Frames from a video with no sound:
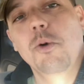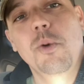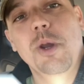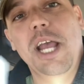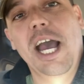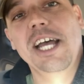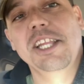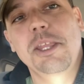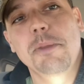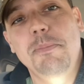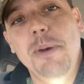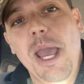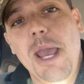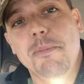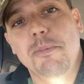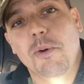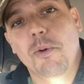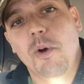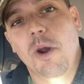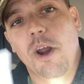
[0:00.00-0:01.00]
we got the
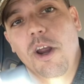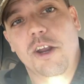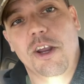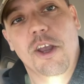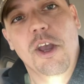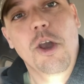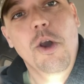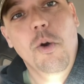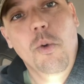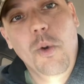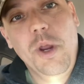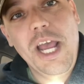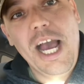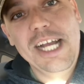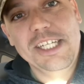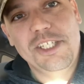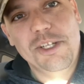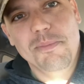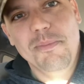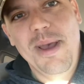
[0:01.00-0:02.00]
paperwork we
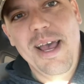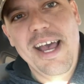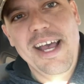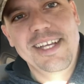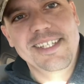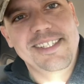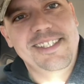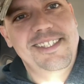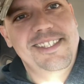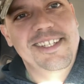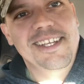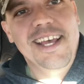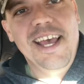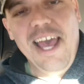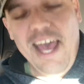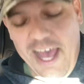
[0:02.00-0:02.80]
got your meds.